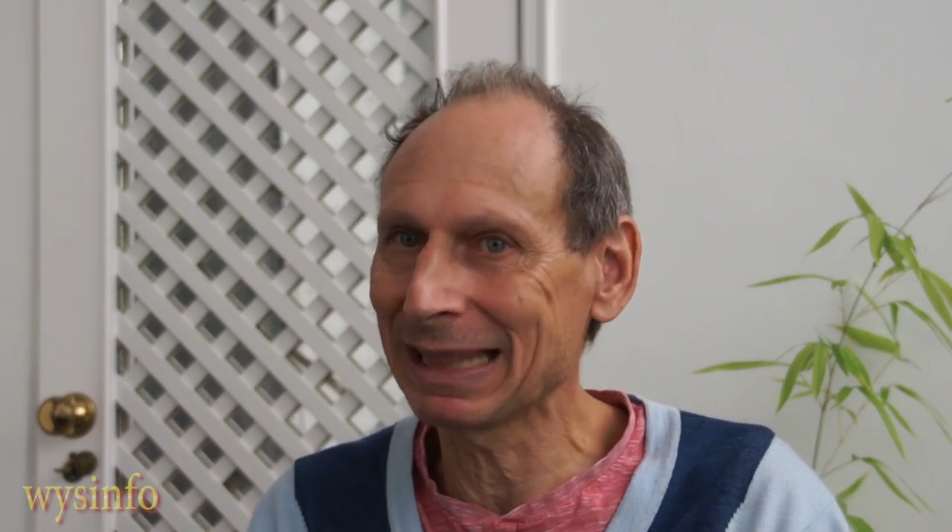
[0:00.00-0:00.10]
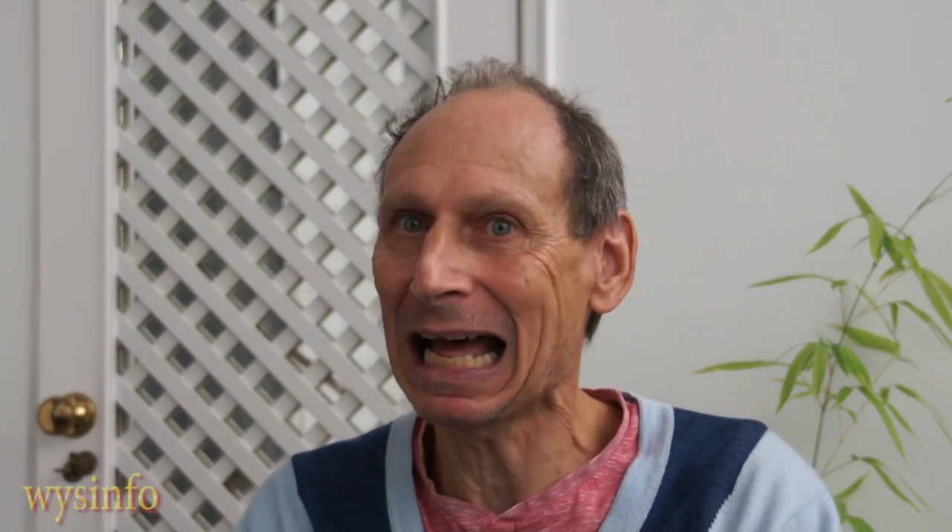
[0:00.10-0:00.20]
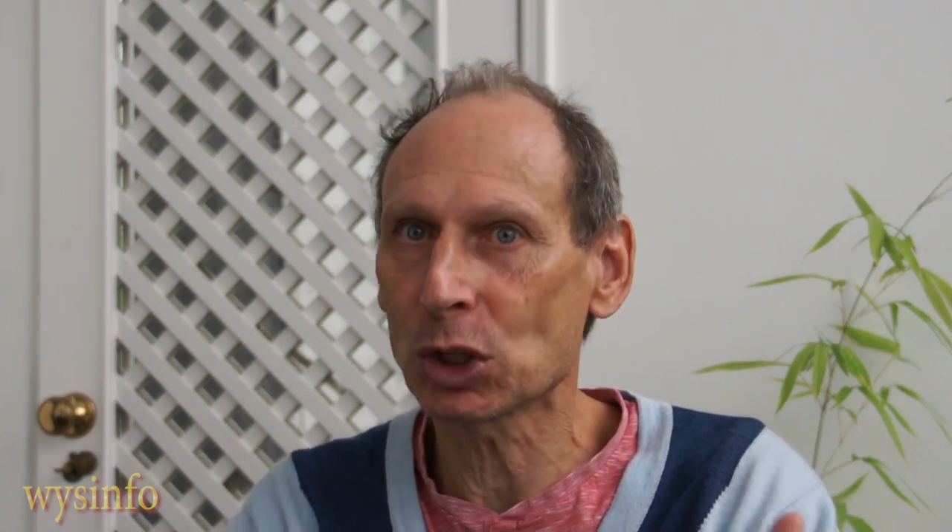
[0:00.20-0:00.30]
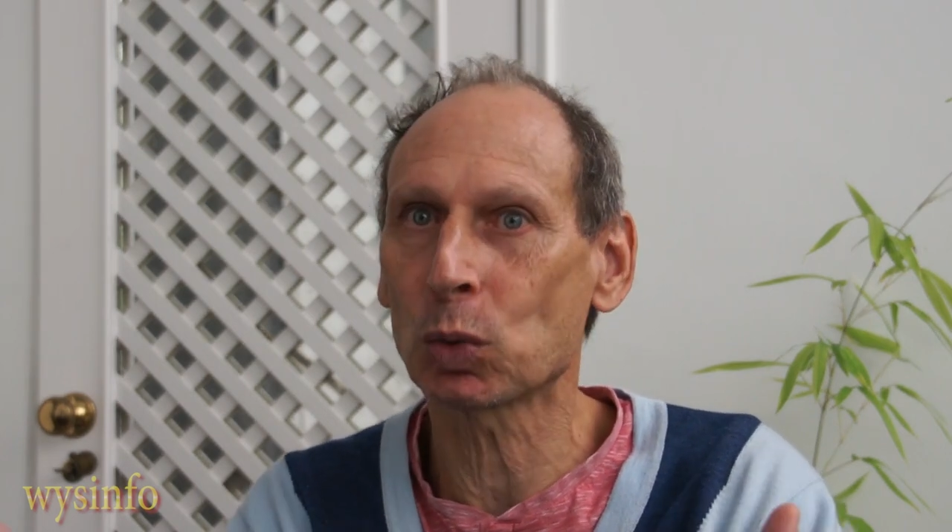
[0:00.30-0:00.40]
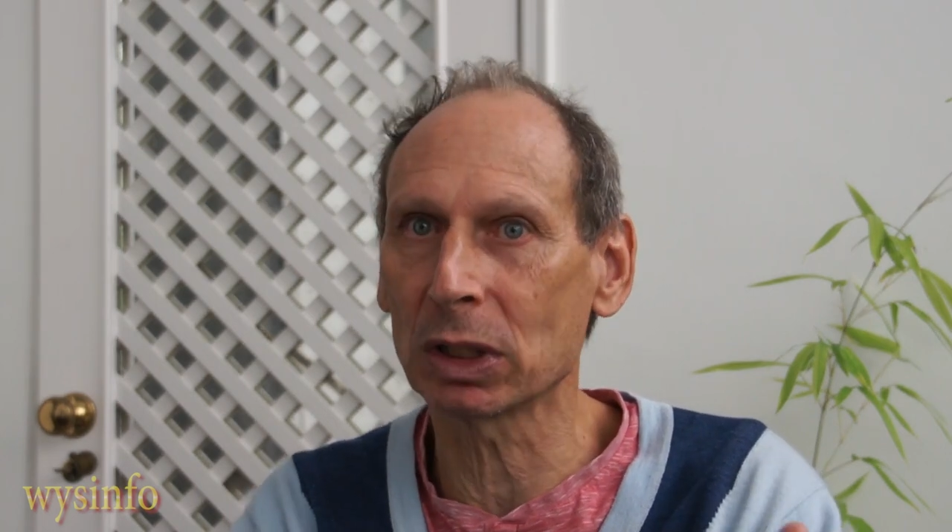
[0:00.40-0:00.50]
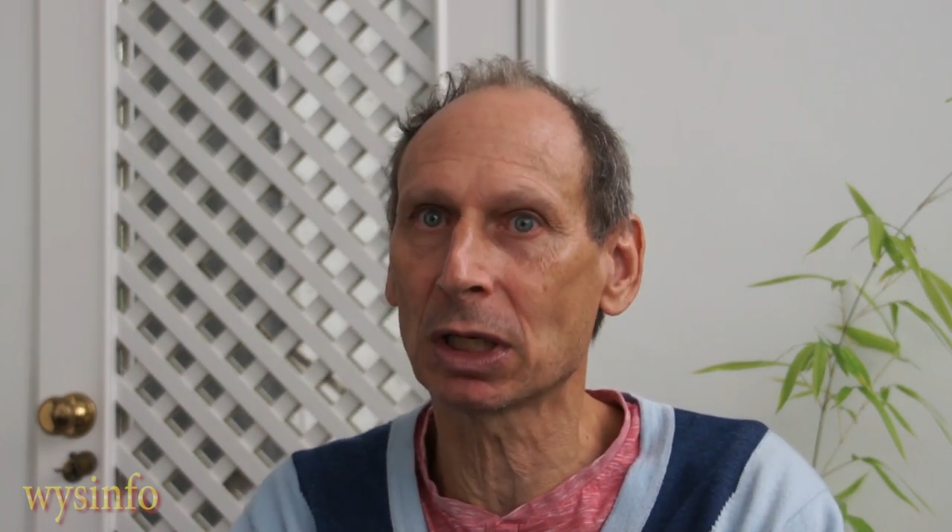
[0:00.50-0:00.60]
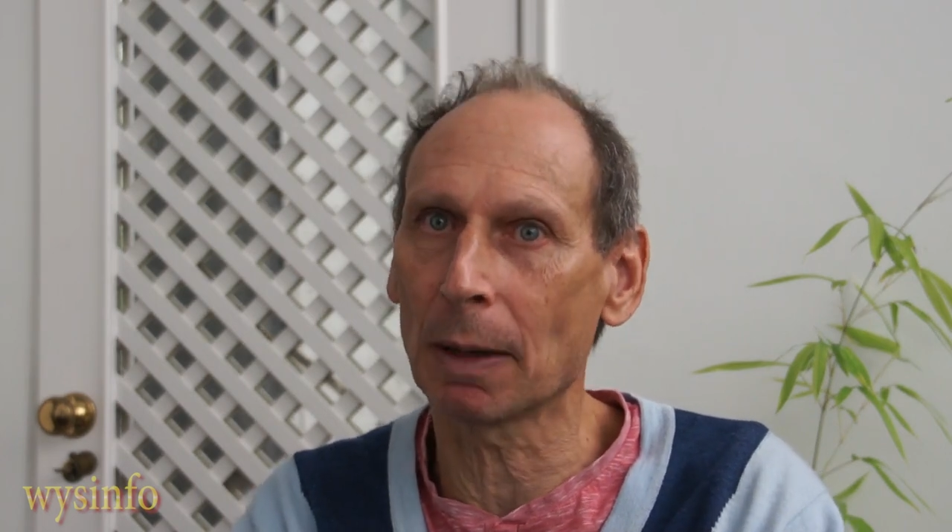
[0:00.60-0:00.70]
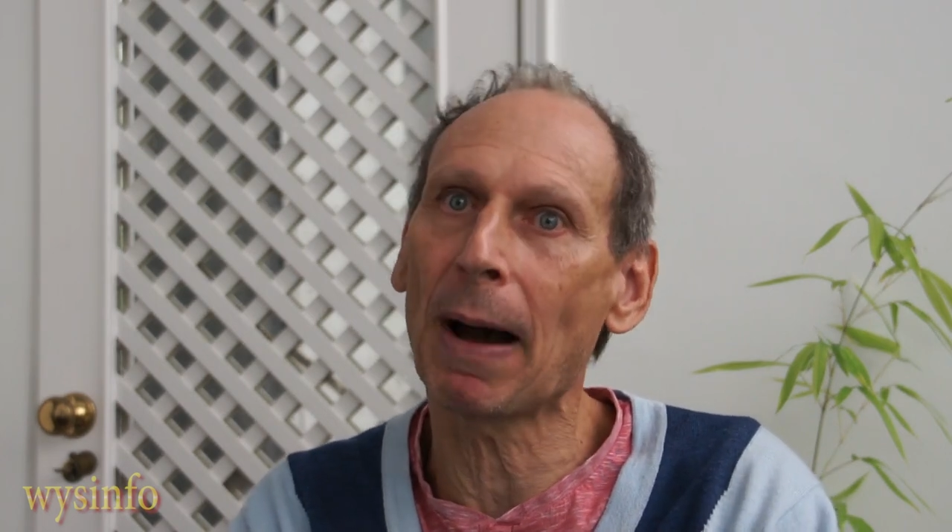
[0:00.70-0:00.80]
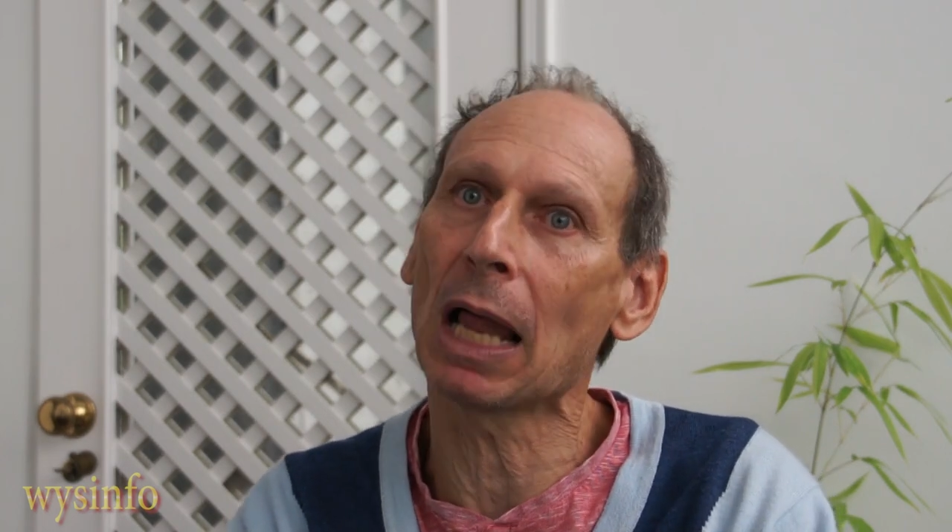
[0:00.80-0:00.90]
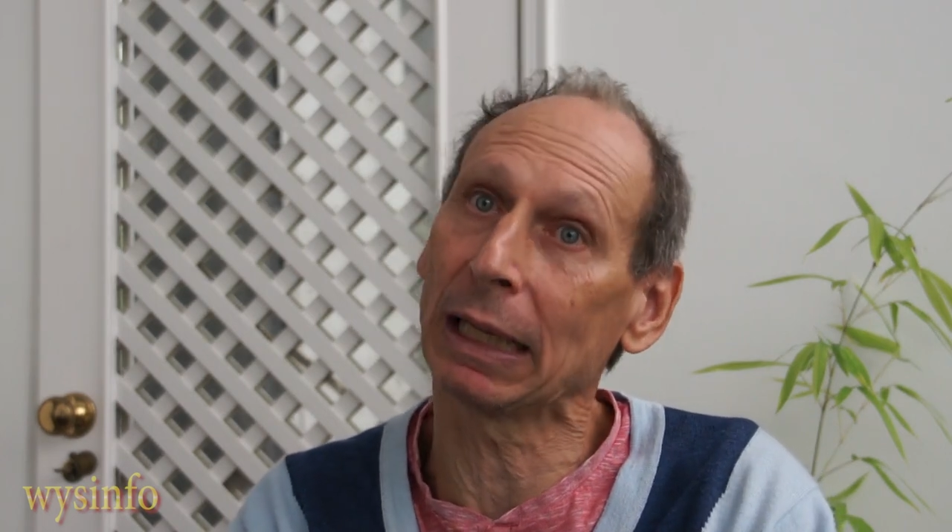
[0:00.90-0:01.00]
but that's
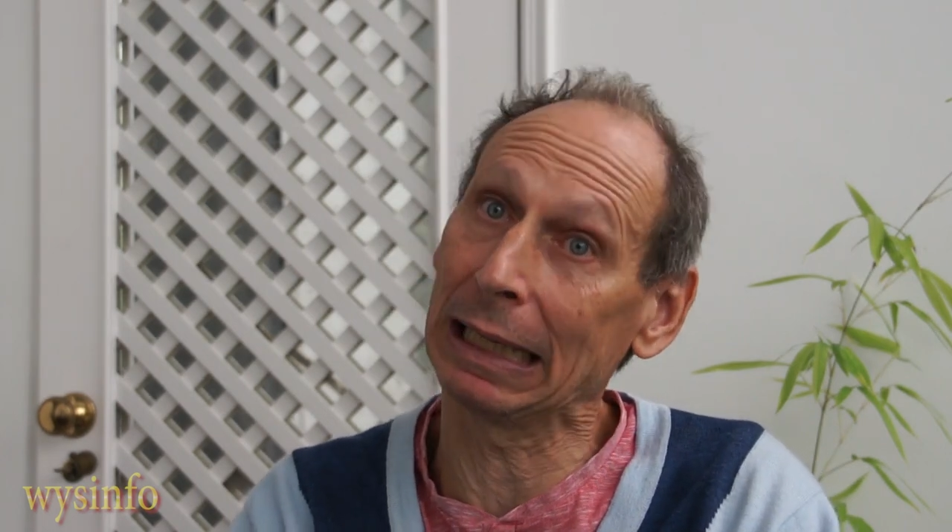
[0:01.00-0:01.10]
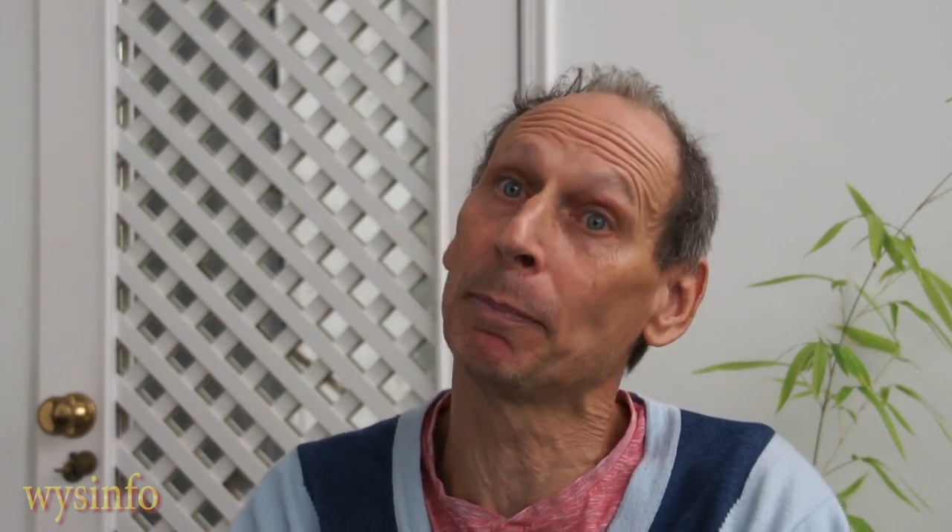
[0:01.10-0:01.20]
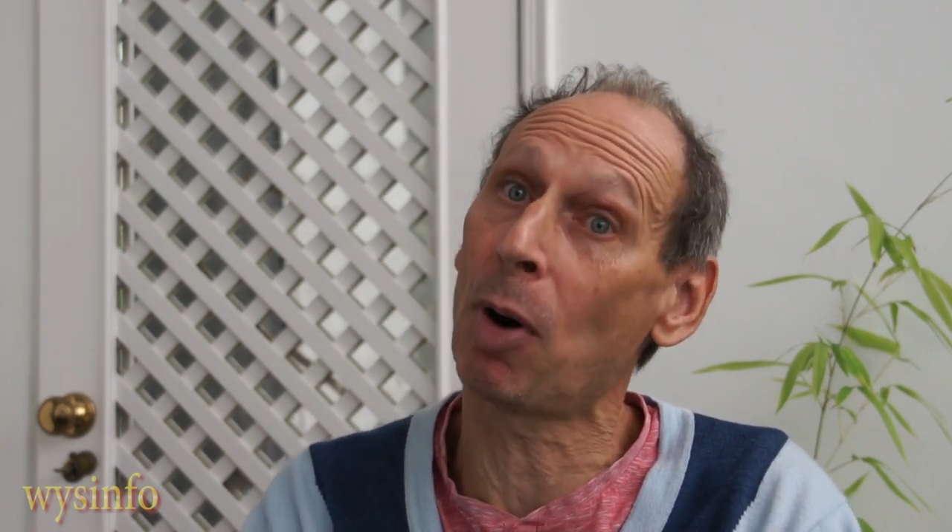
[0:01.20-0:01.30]
what Kabbalah